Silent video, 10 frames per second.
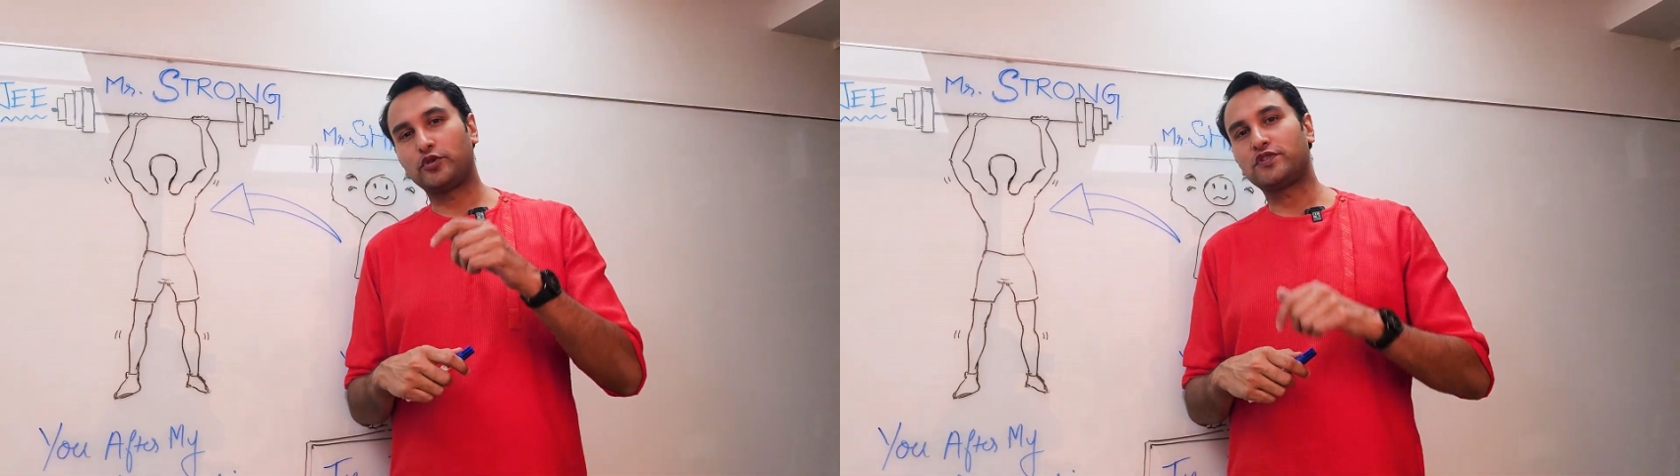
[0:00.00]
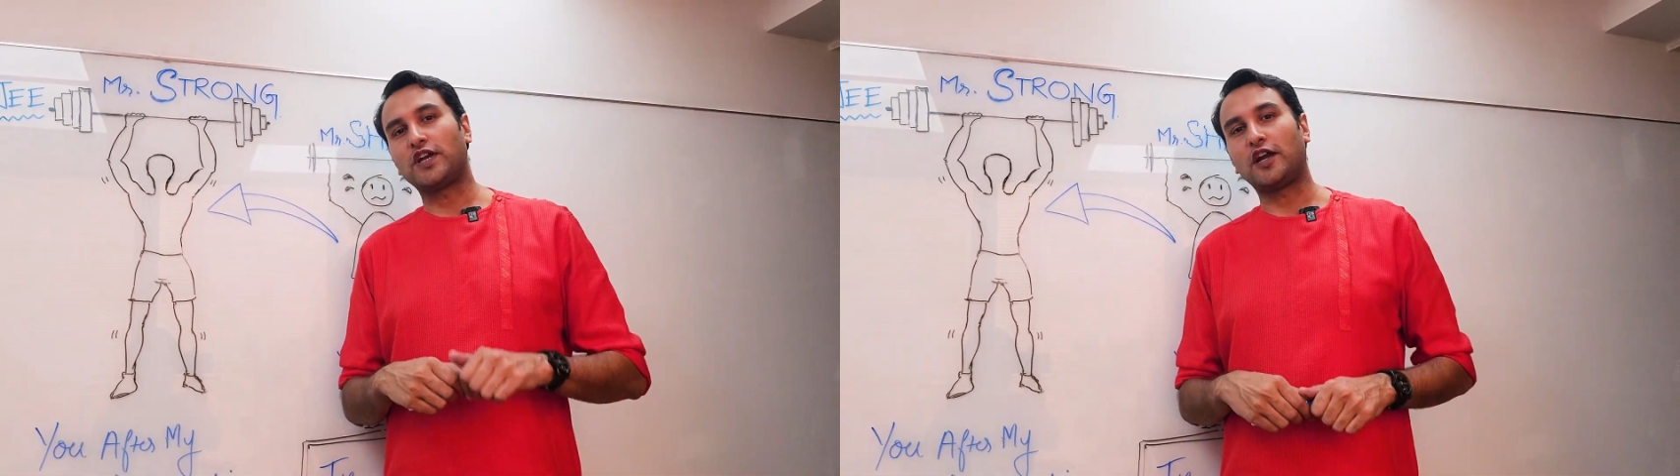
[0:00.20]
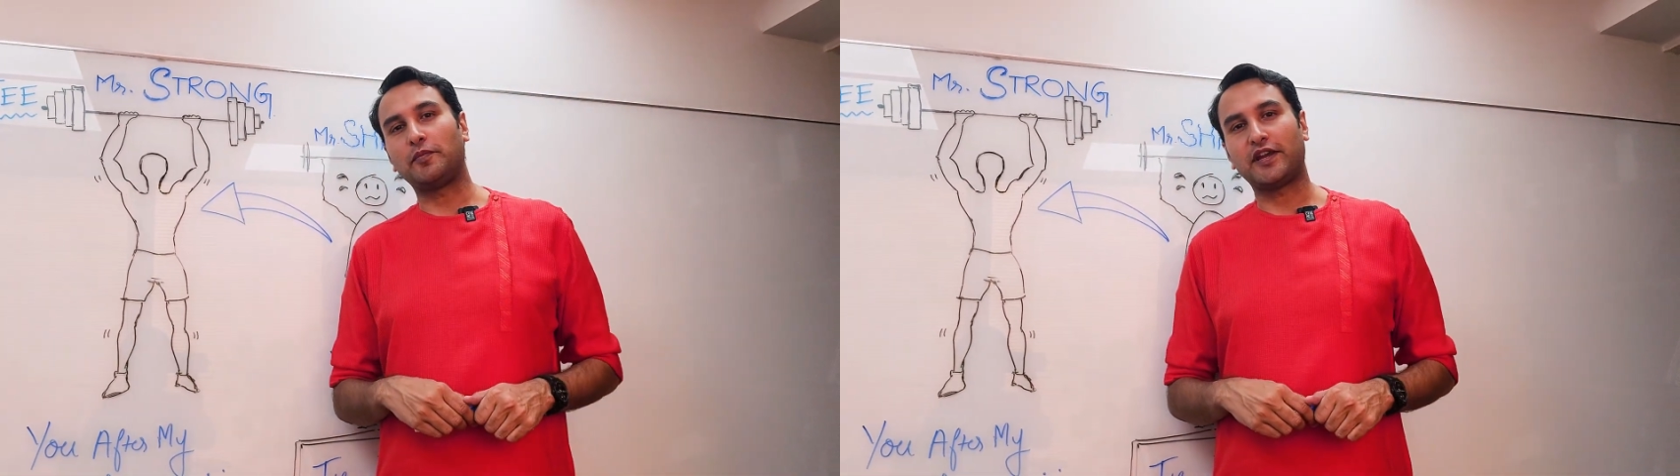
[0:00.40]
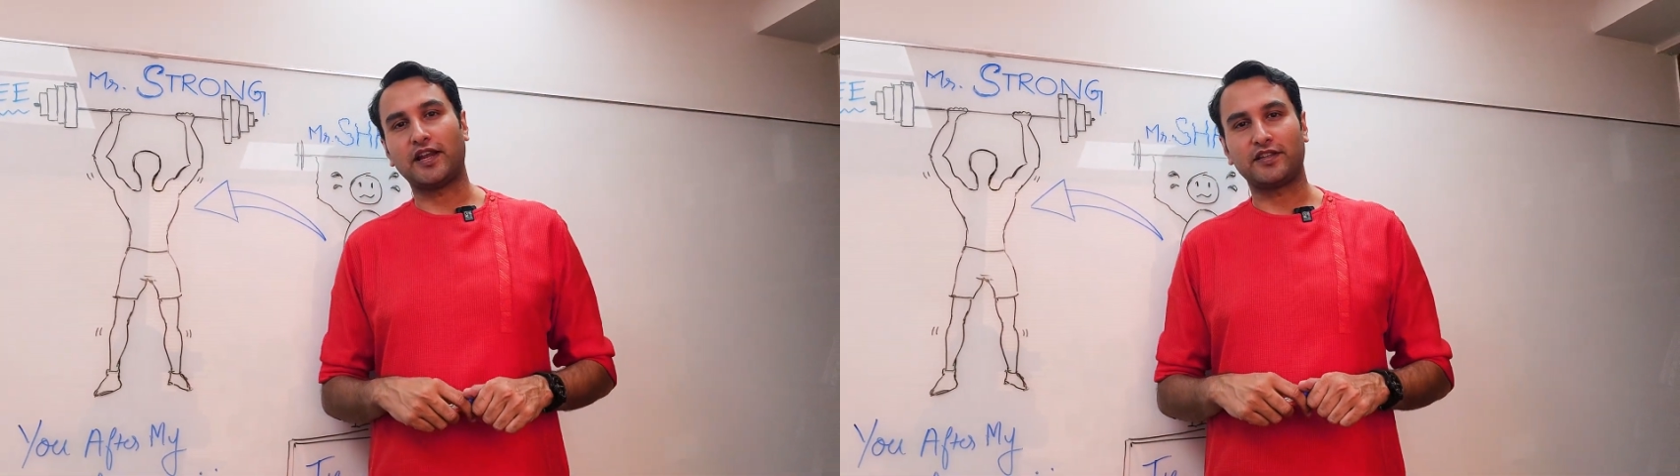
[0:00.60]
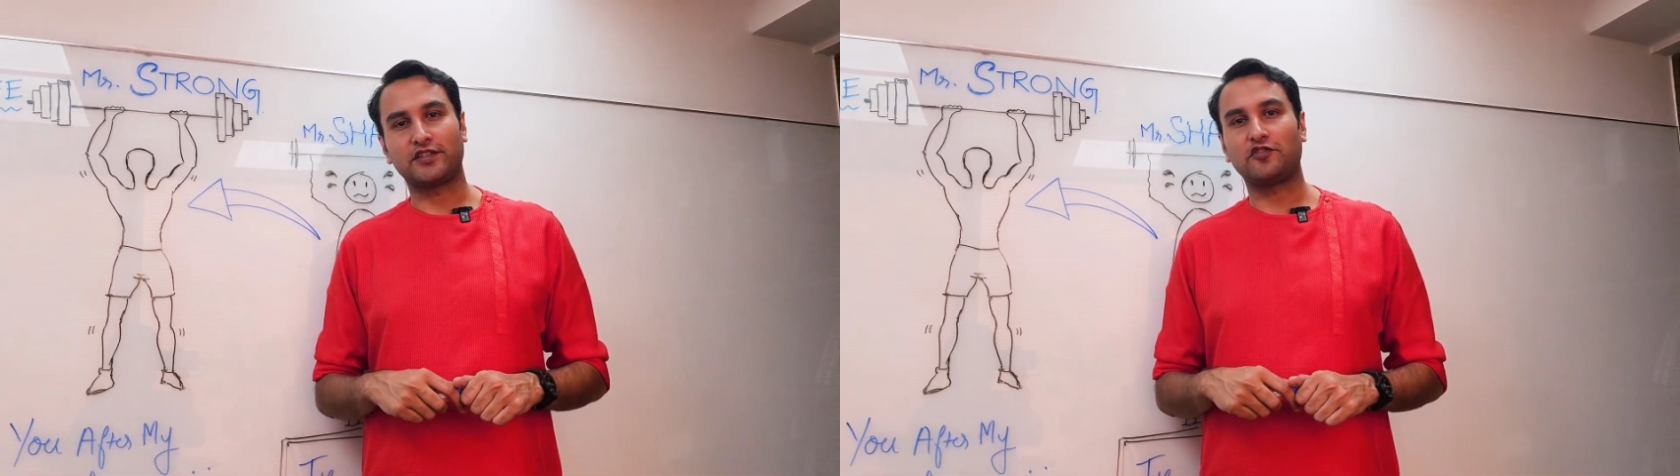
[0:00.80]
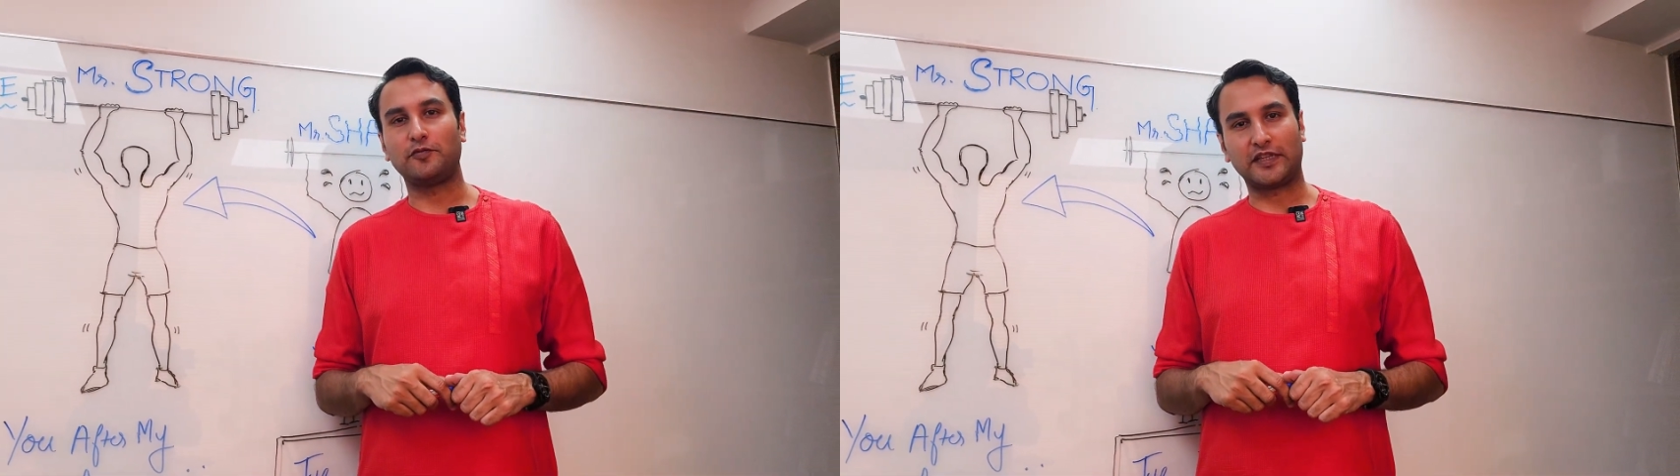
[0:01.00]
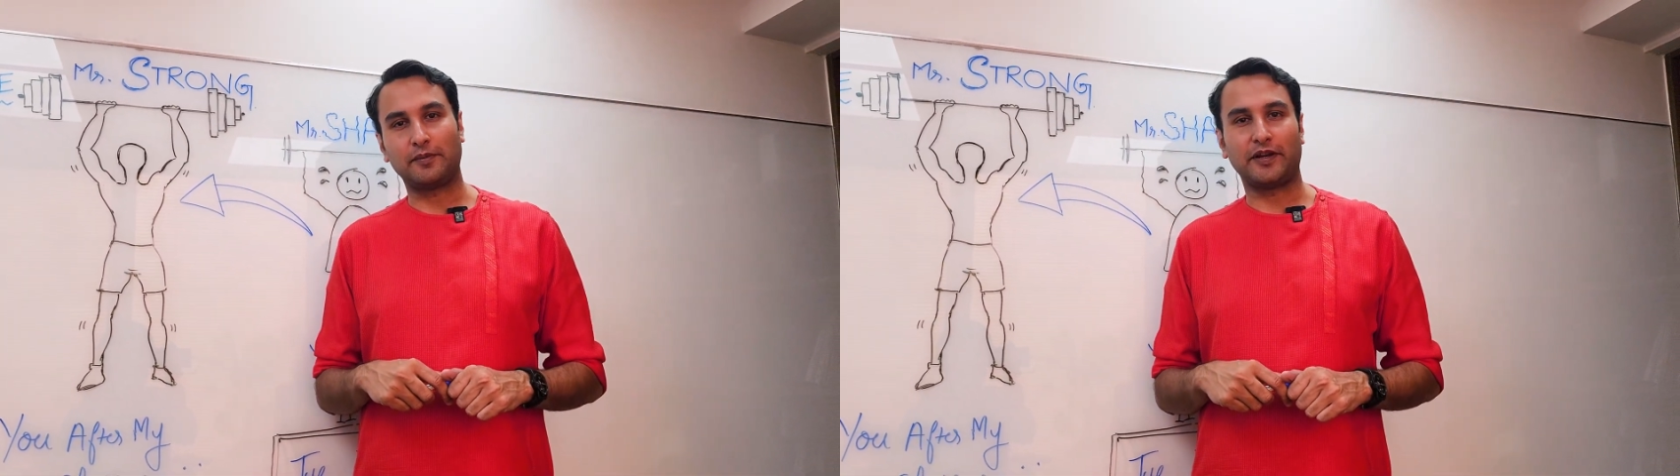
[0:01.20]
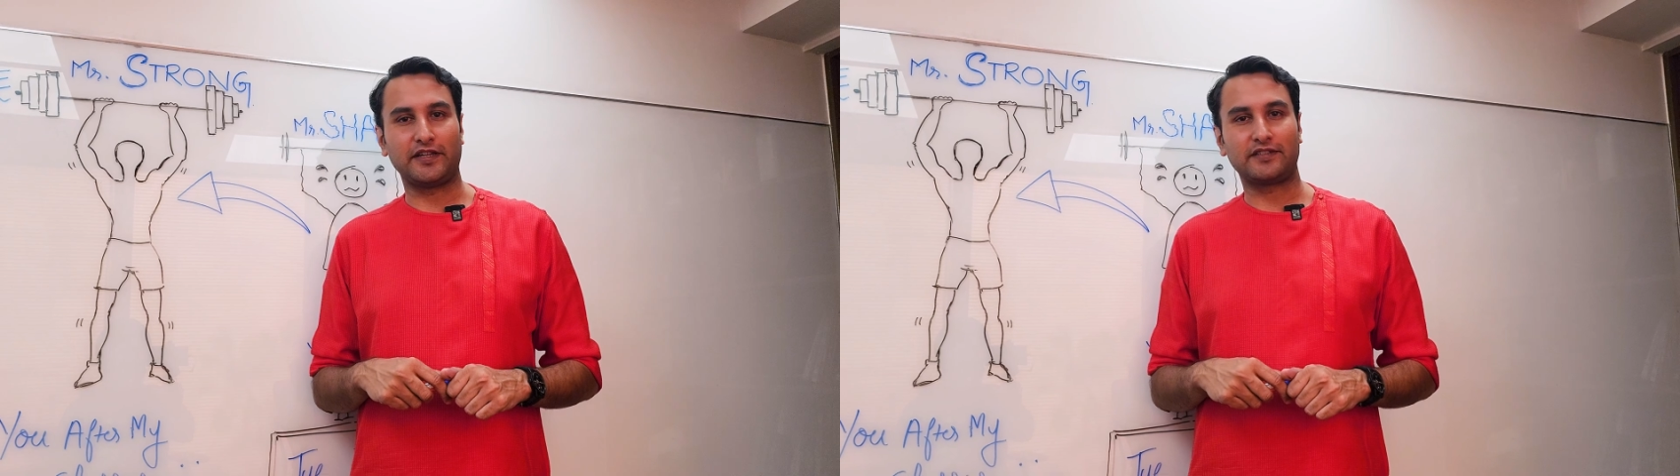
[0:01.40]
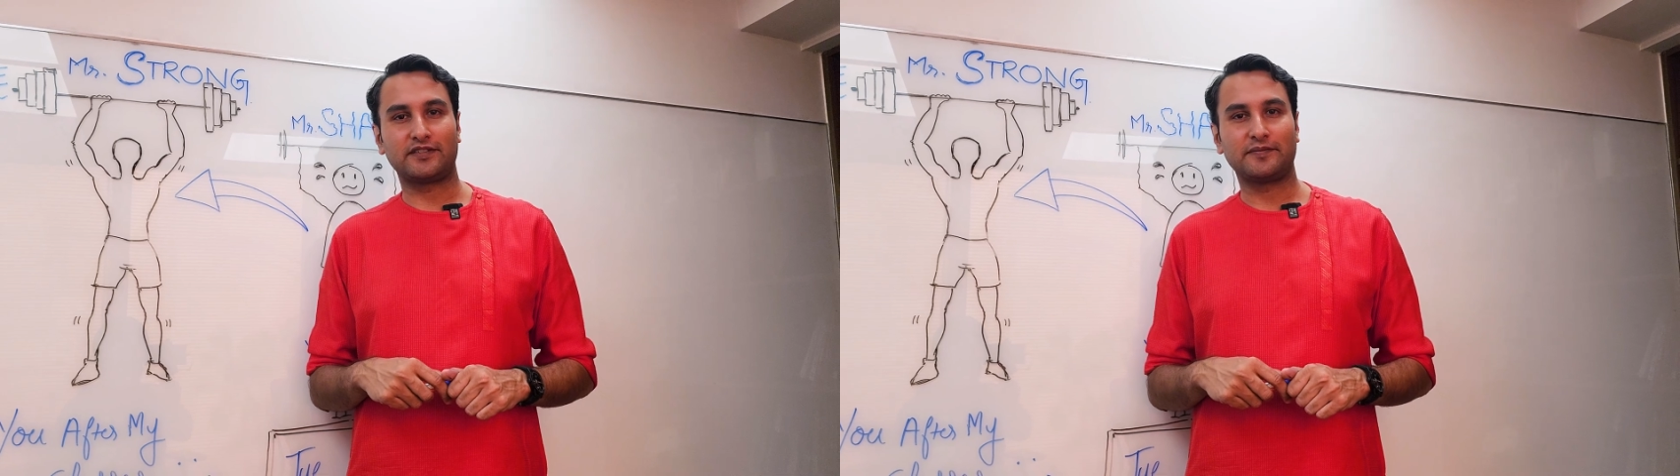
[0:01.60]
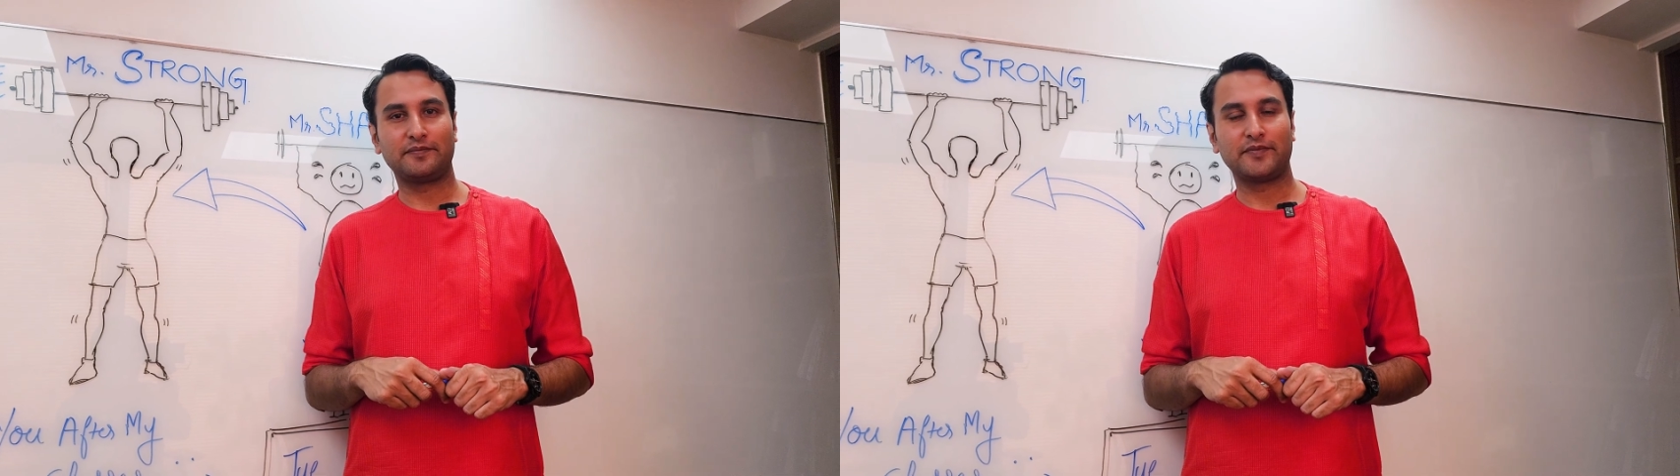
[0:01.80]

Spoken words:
to start my classes of mathematics.